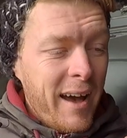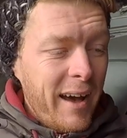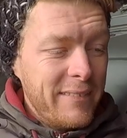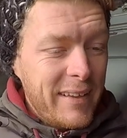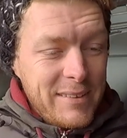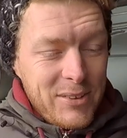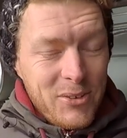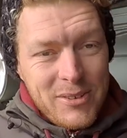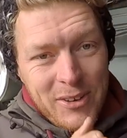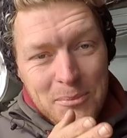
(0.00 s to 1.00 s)
and then you
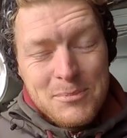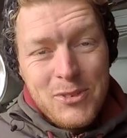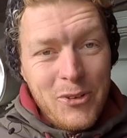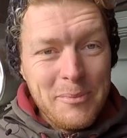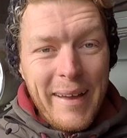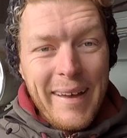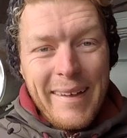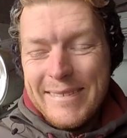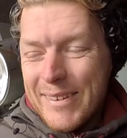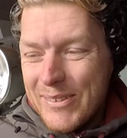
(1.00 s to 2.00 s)
come to me
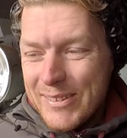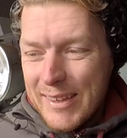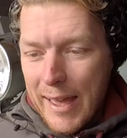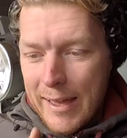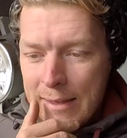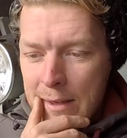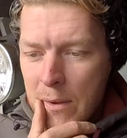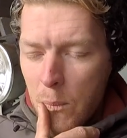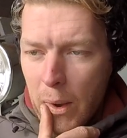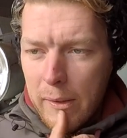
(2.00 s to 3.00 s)
and you say,
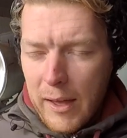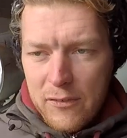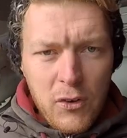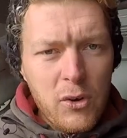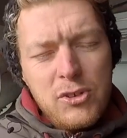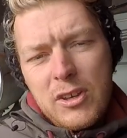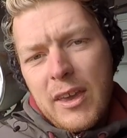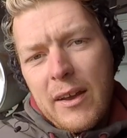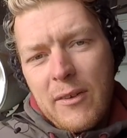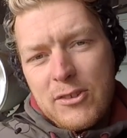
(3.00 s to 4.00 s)
"Well, I followed your
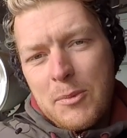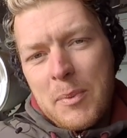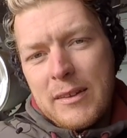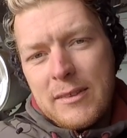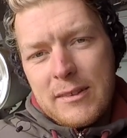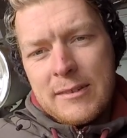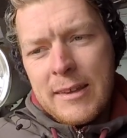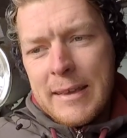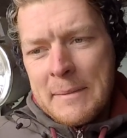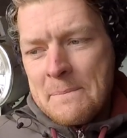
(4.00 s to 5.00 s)
cake recipe to the T,